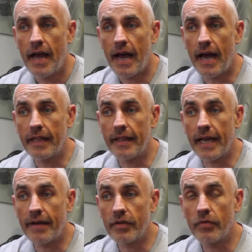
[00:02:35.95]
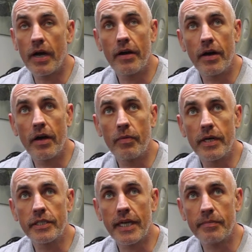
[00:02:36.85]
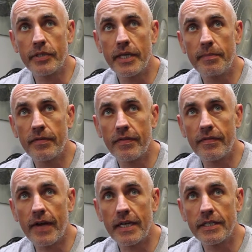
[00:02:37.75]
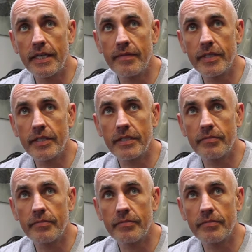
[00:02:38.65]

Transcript: and they have a, a, a World Championships for the fire service,